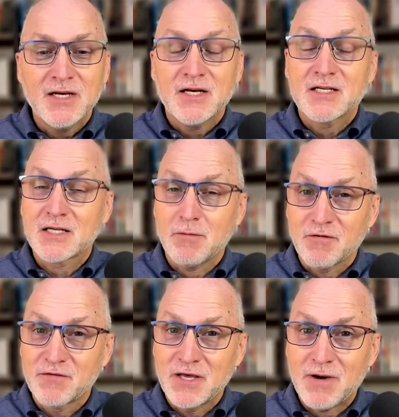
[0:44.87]
Some
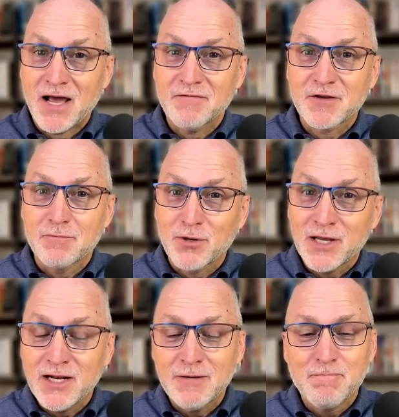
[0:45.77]
of them I have
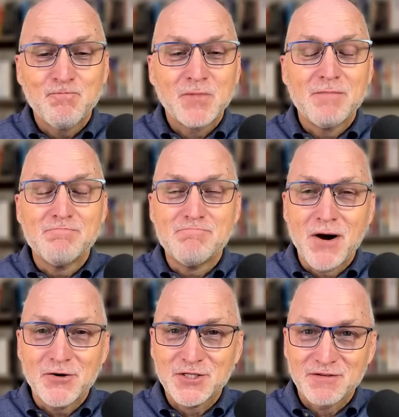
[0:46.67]
completed,
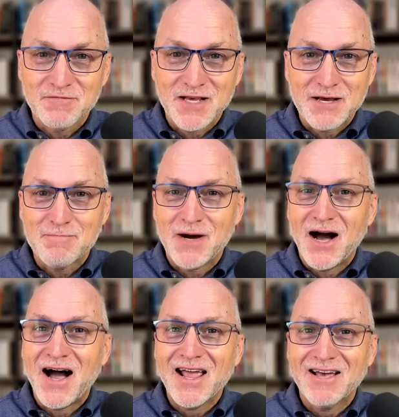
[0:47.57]
most of them
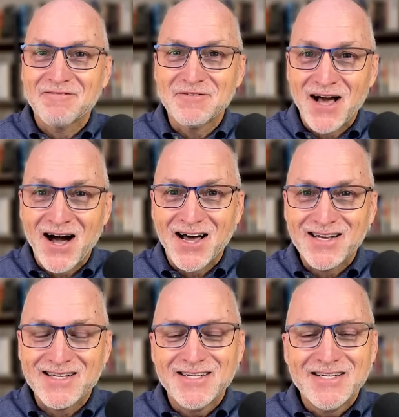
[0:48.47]
I have
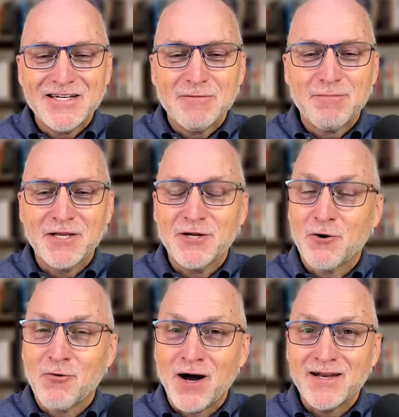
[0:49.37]
not. But you know
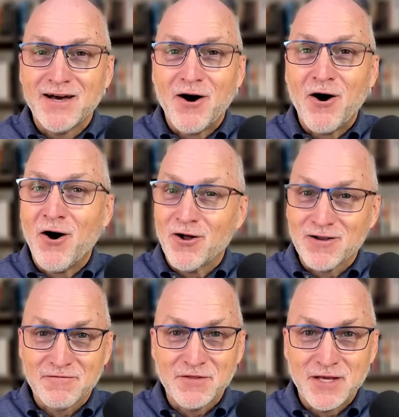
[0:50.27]
what? All
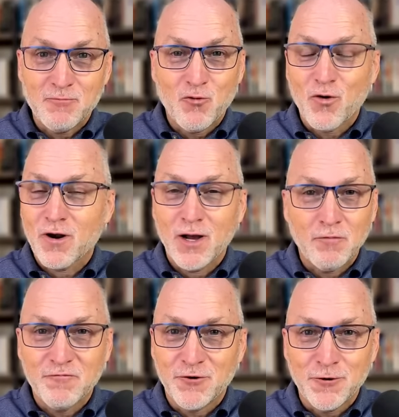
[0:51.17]
of them were
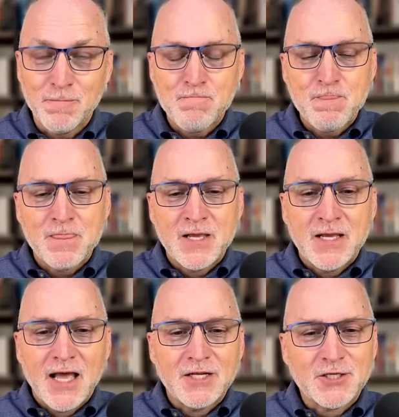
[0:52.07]
helpful.
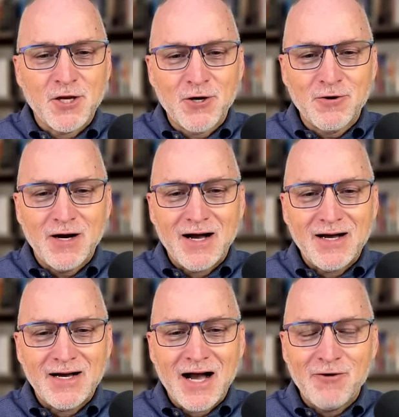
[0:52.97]
And so
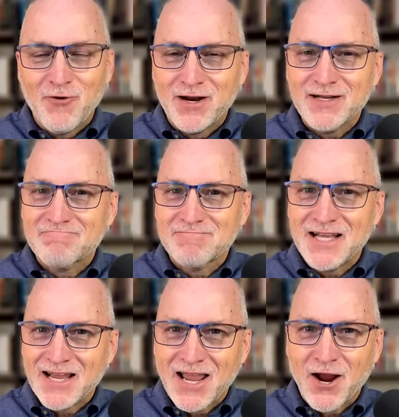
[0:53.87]
I want to
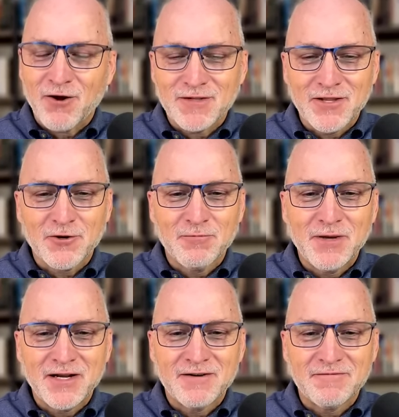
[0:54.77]
take care of a little
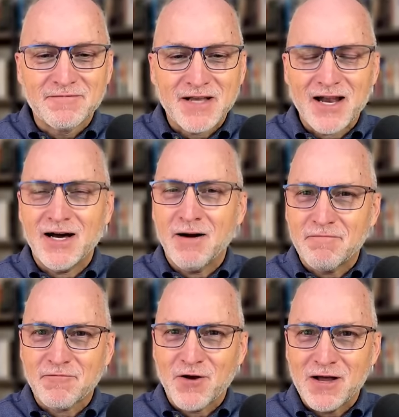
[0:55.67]
bit of kind of
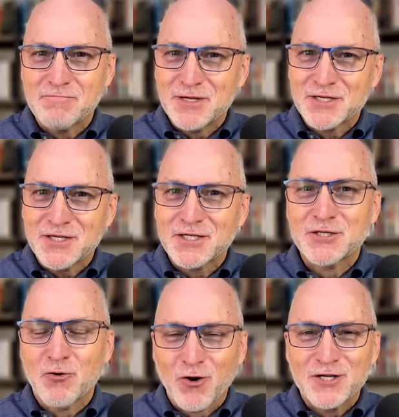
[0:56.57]
upfront business,
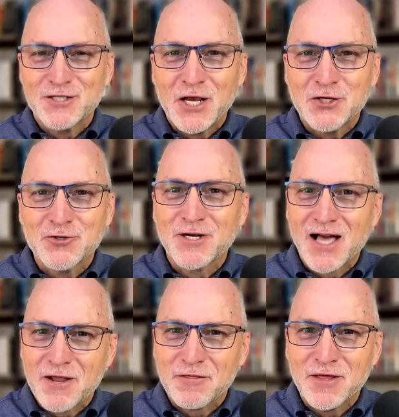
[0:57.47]
organizational
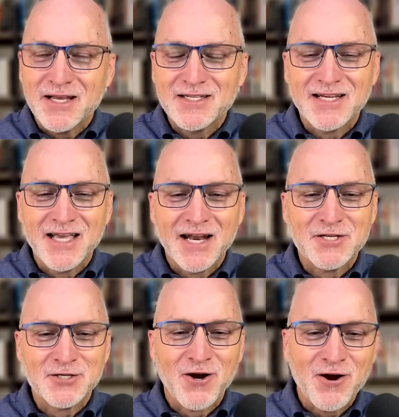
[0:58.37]
kind of things to get us
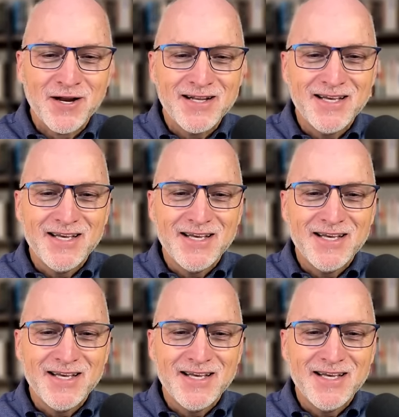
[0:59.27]
started.